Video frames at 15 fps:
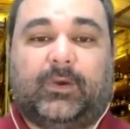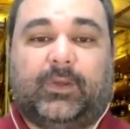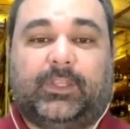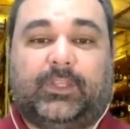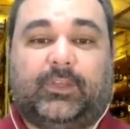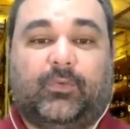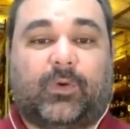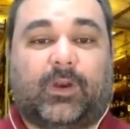
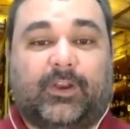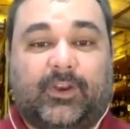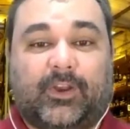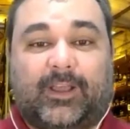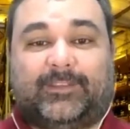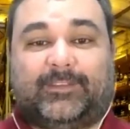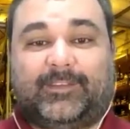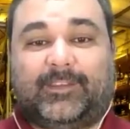you were
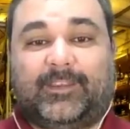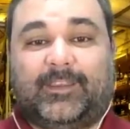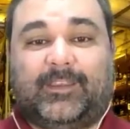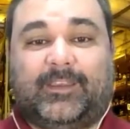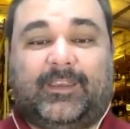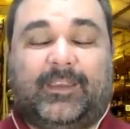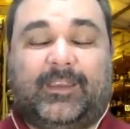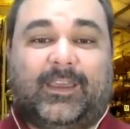not
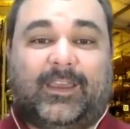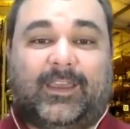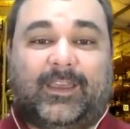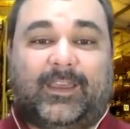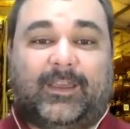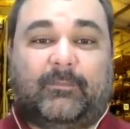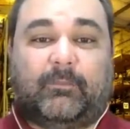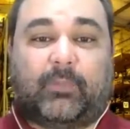
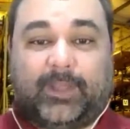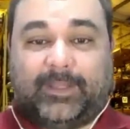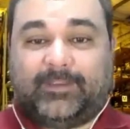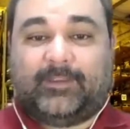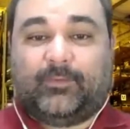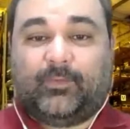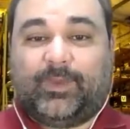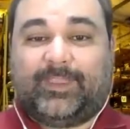
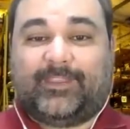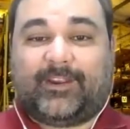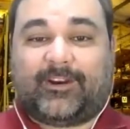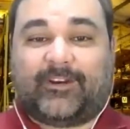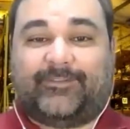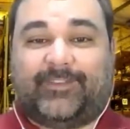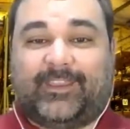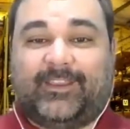pointing with
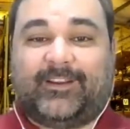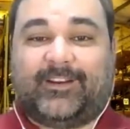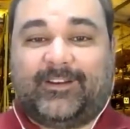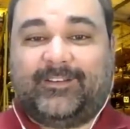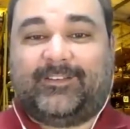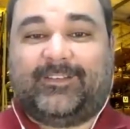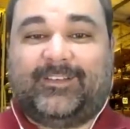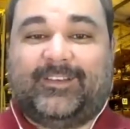your
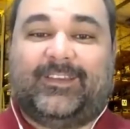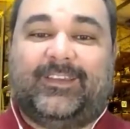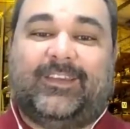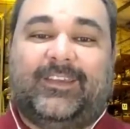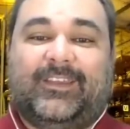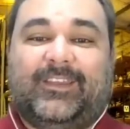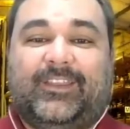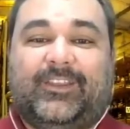finger,
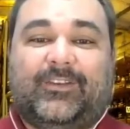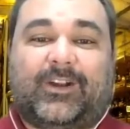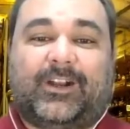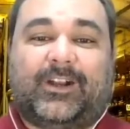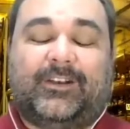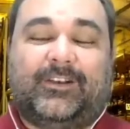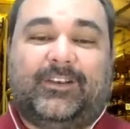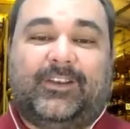
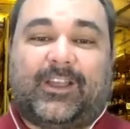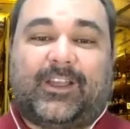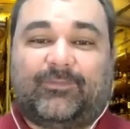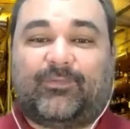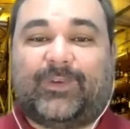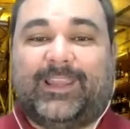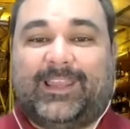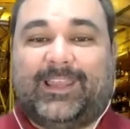you're not
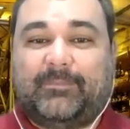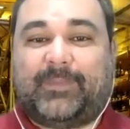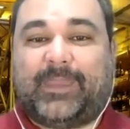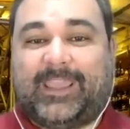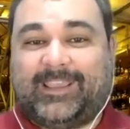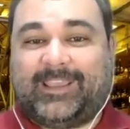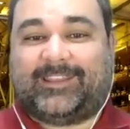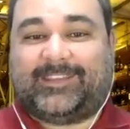really
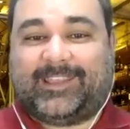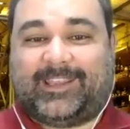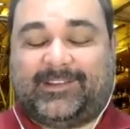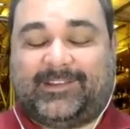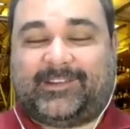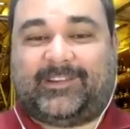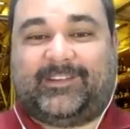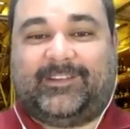paying
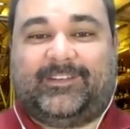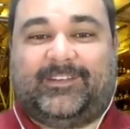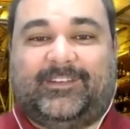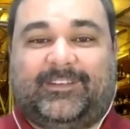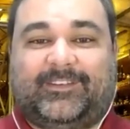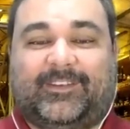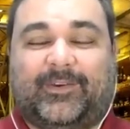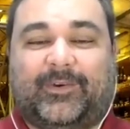attention.
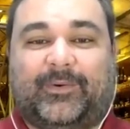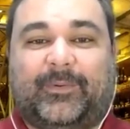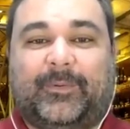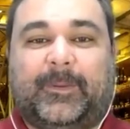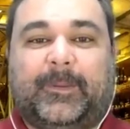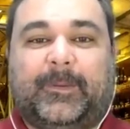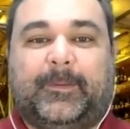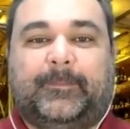So
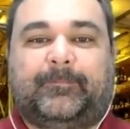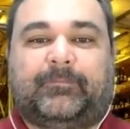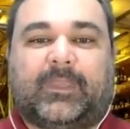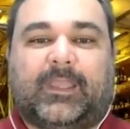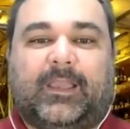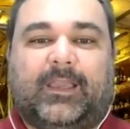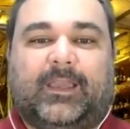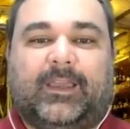
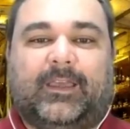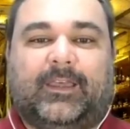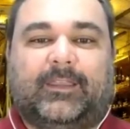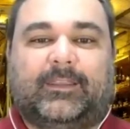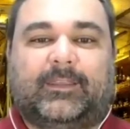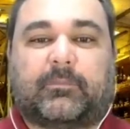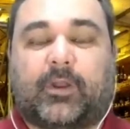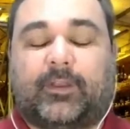
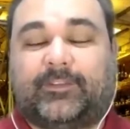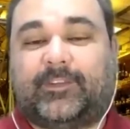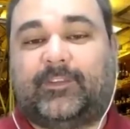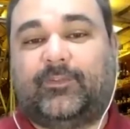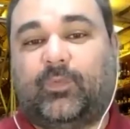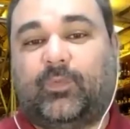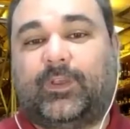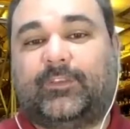the
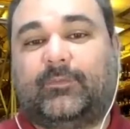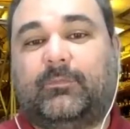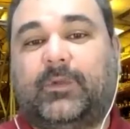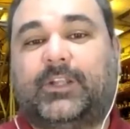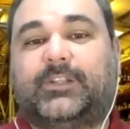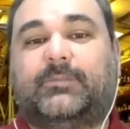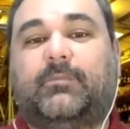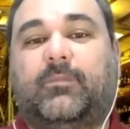process was
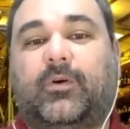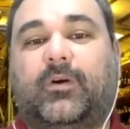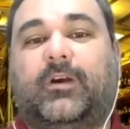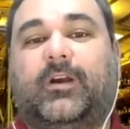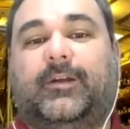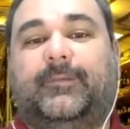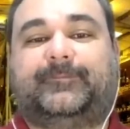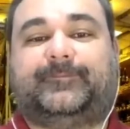much
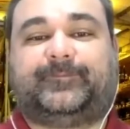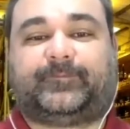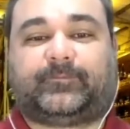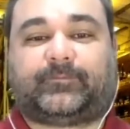more